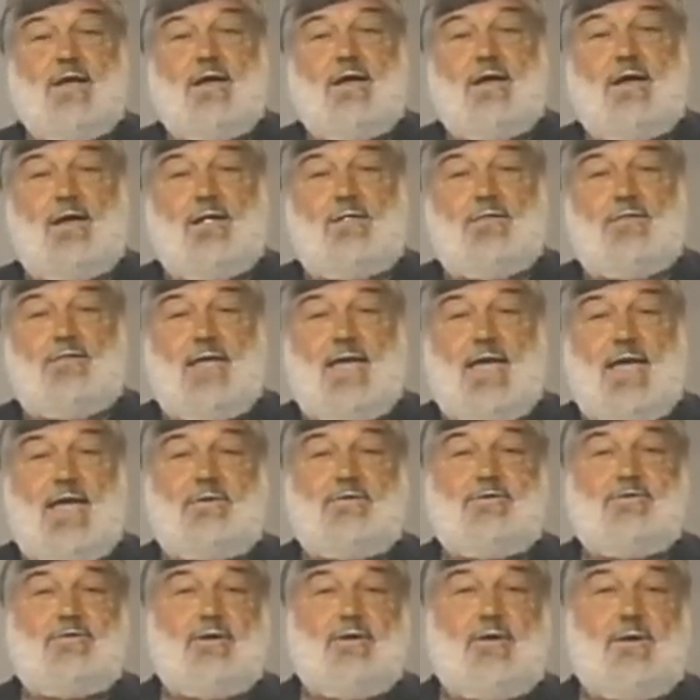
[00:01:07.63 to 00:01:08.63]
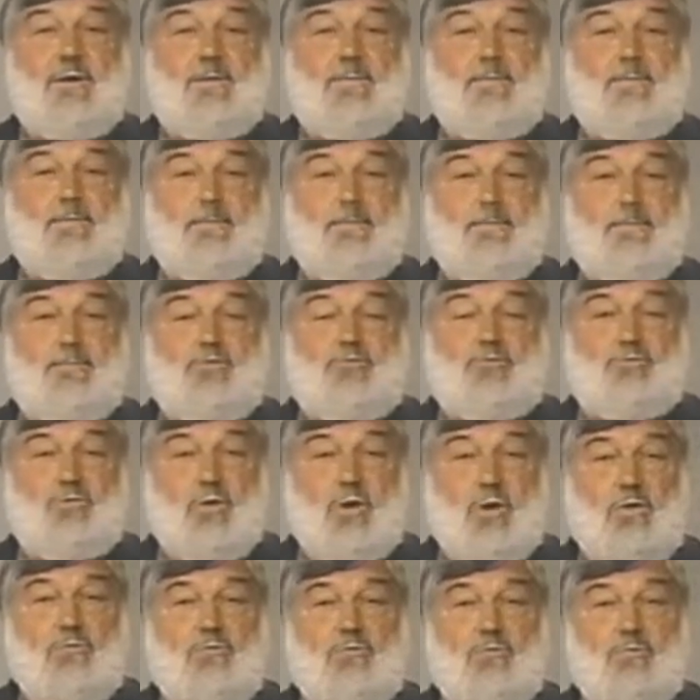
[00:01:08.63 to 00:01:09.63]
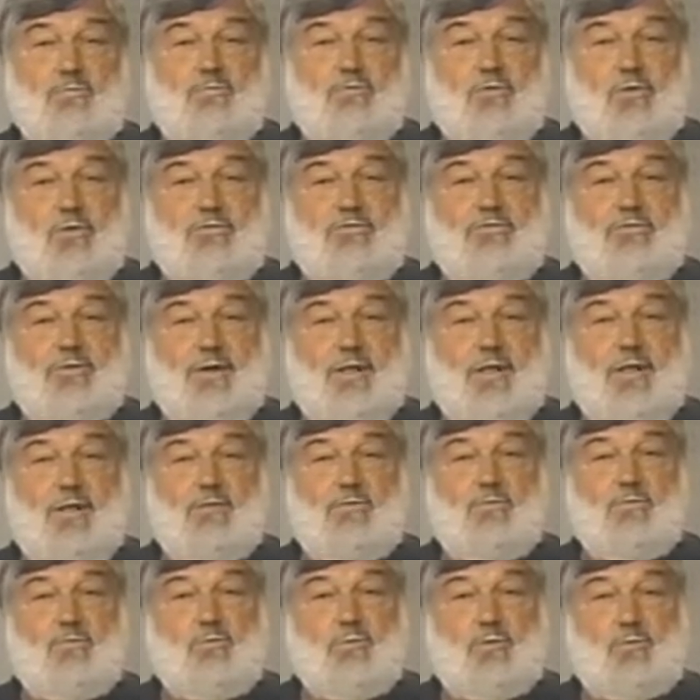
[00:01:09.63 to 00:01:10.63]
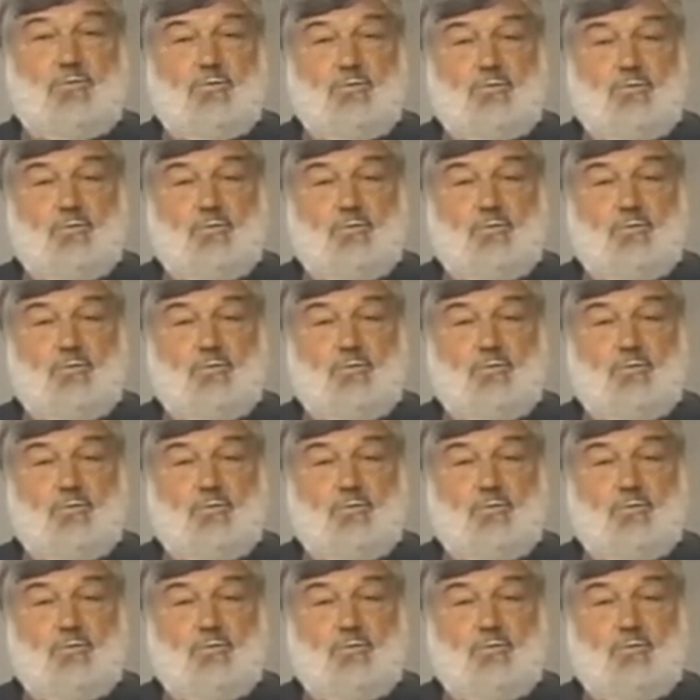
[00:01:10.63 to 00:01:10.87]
that storeroom personnel would